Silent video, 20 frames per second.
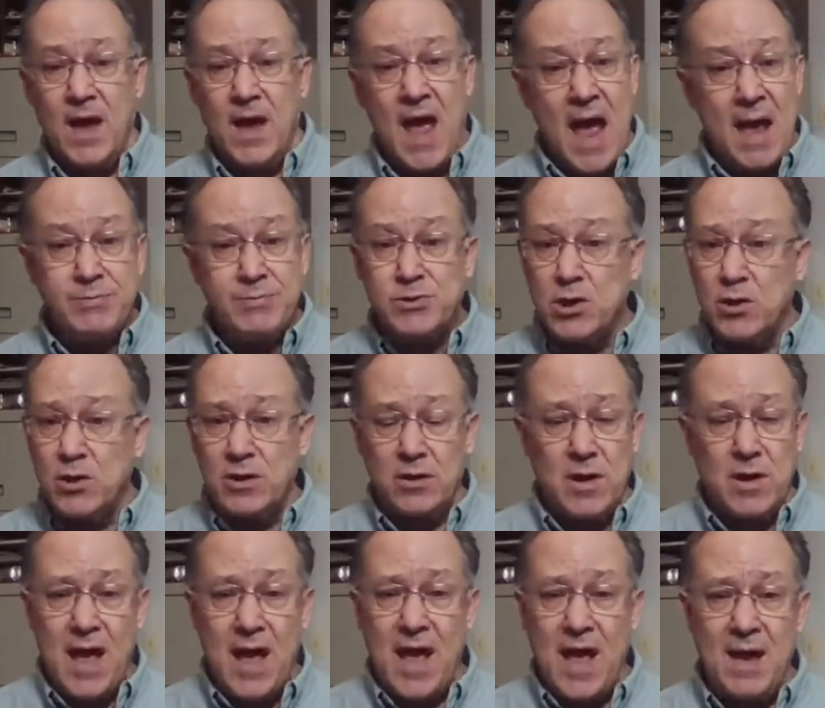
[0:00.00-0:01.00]
I
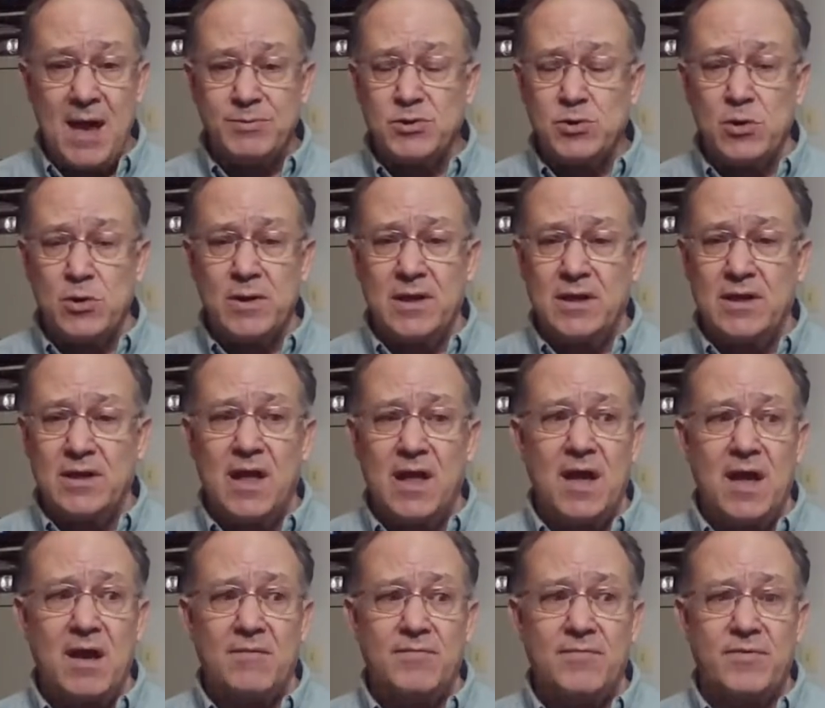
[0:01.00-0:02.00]
absolutely
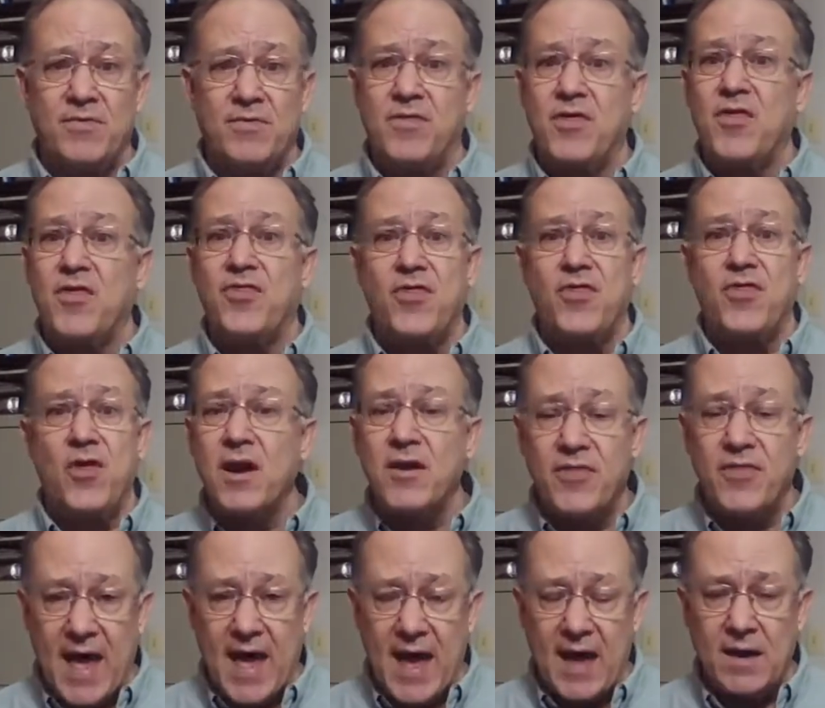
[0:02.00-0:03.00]
loved the thought
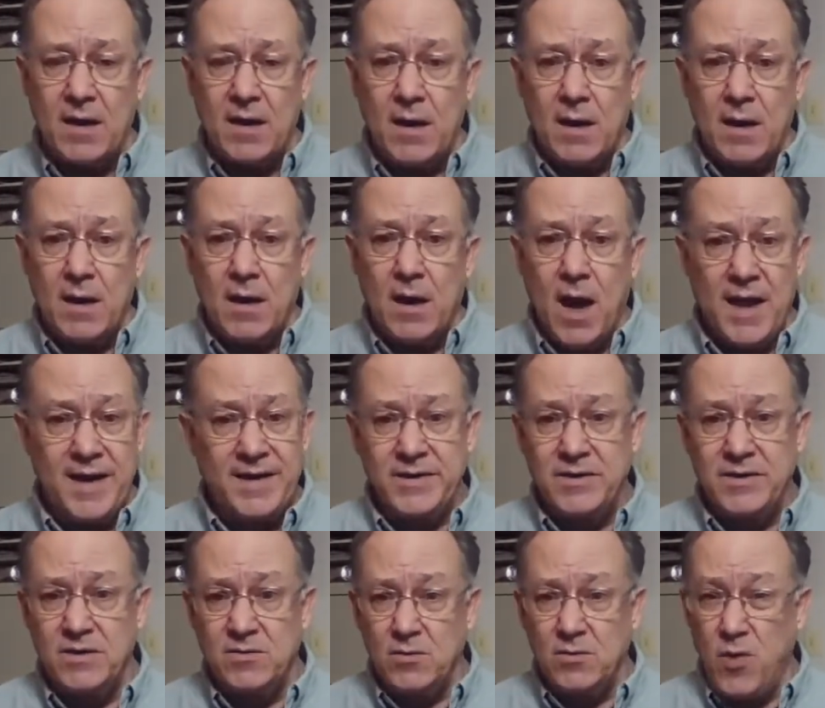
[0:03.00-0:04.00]
of that. I
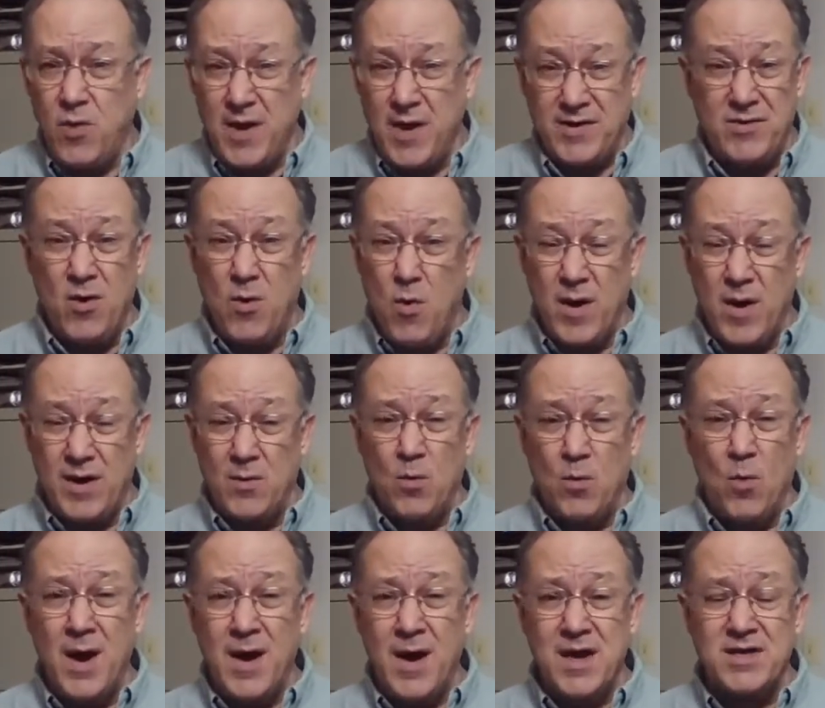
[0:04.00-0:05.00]
didn't quite know what it
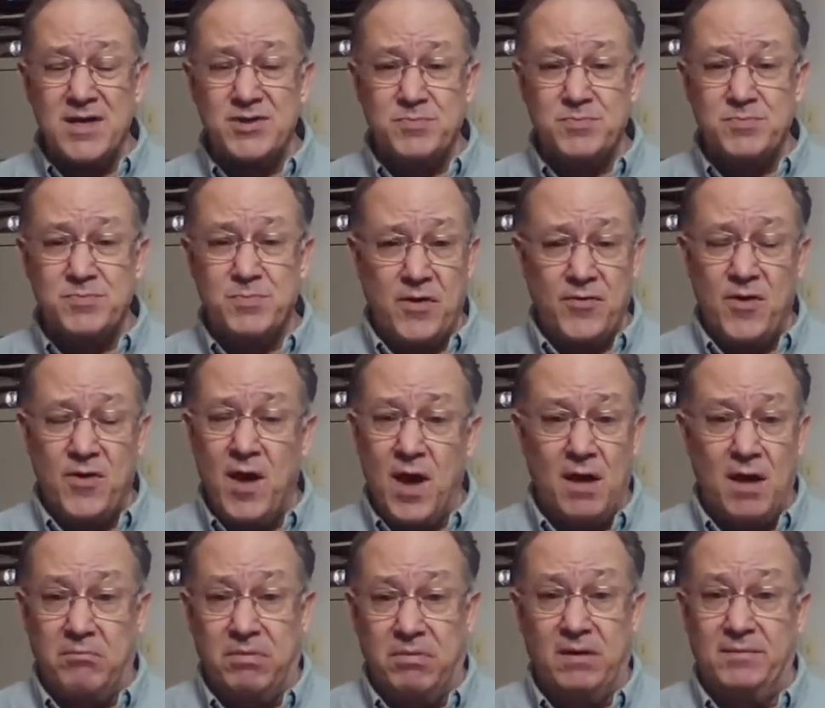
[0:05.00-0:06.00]
was, but the
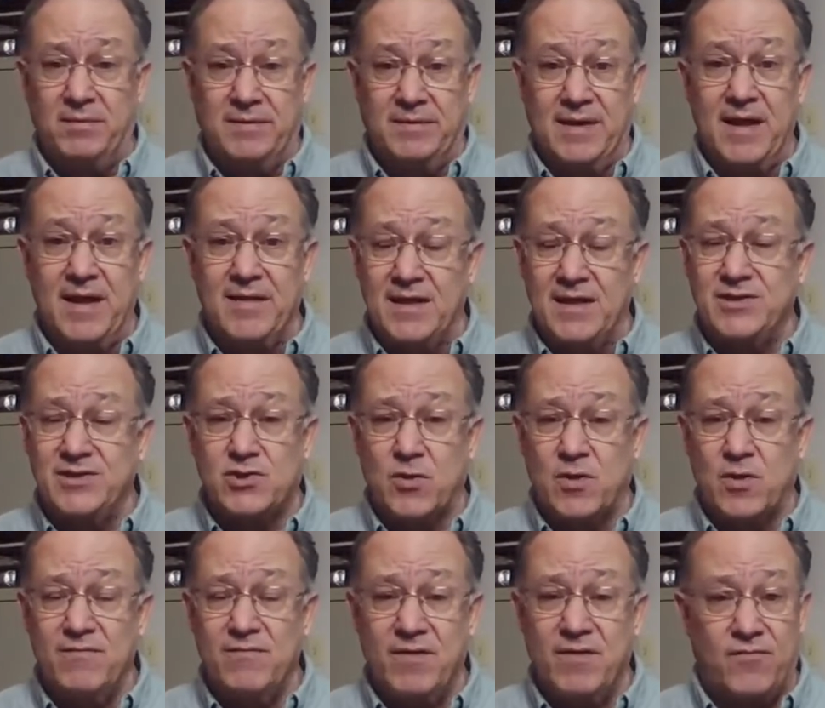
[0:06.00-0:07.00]
thought, yeah, that's
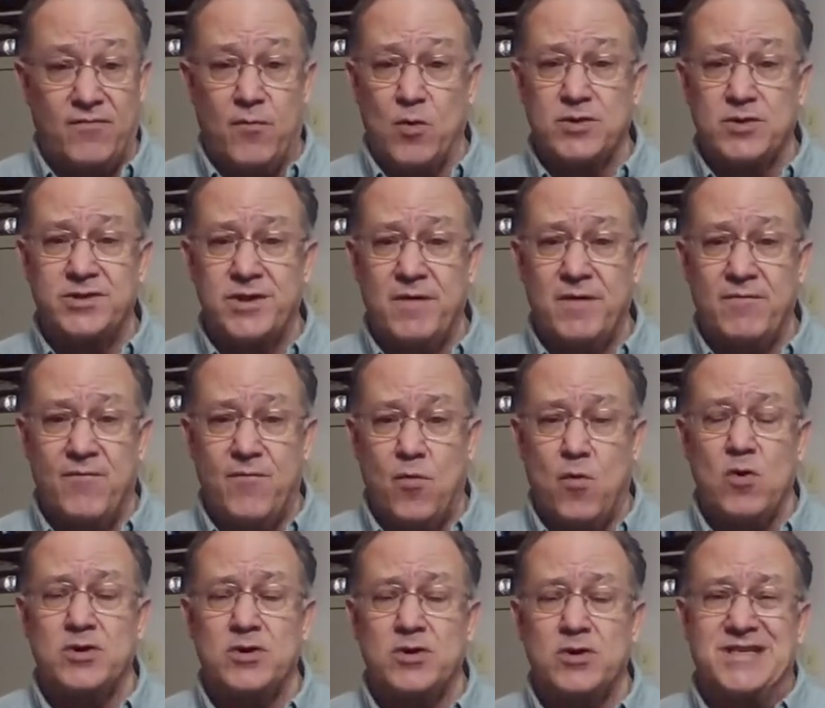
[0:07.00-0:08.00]
terrific.
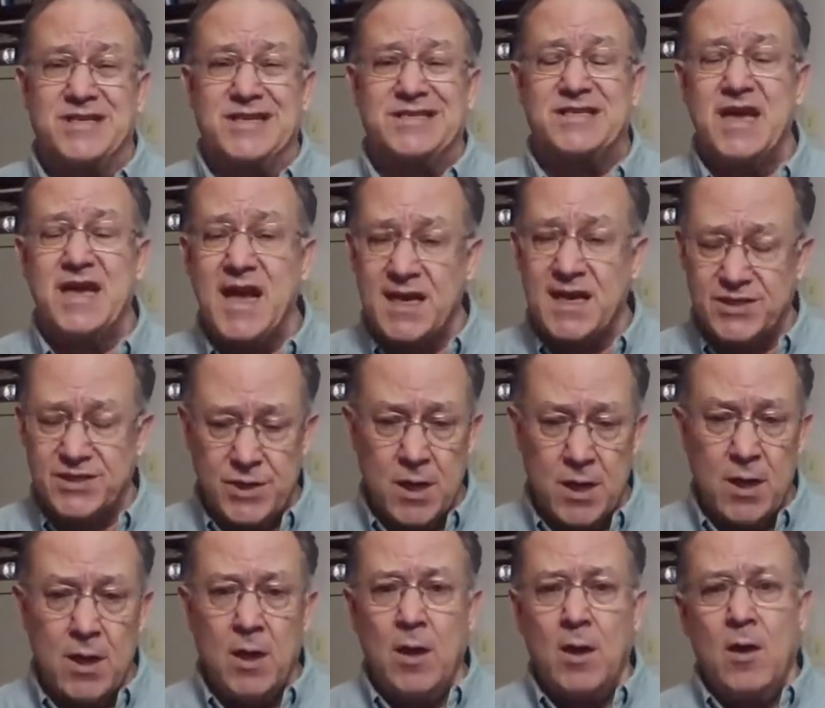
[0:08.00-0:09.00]
Forced success.
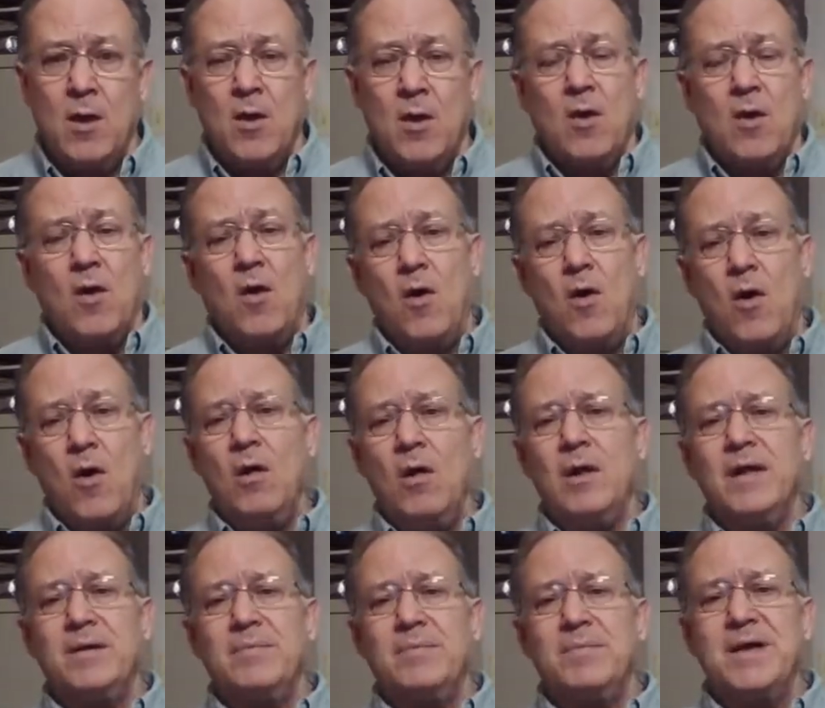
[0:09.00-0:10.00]

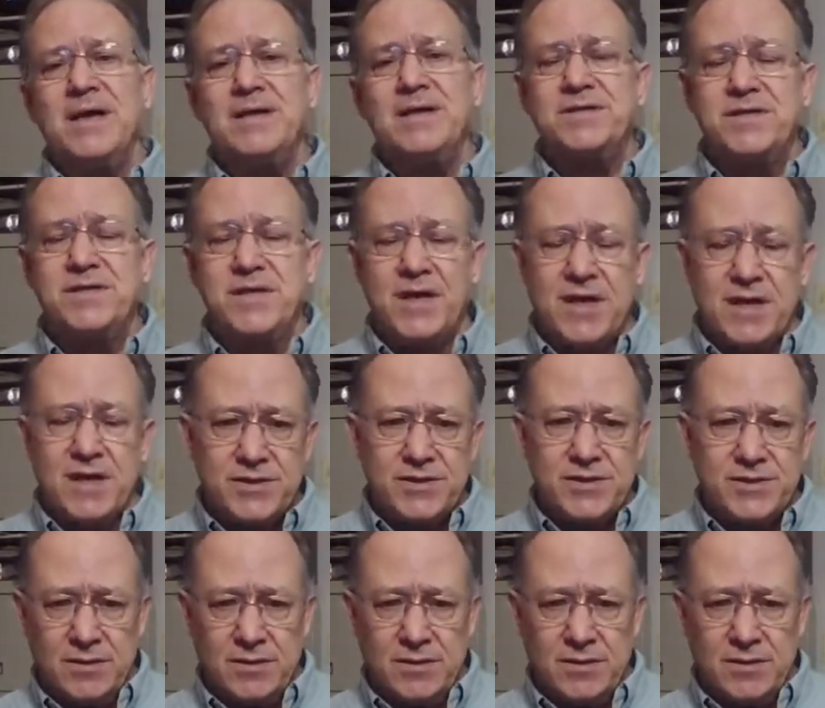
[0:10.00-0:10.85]
All it means is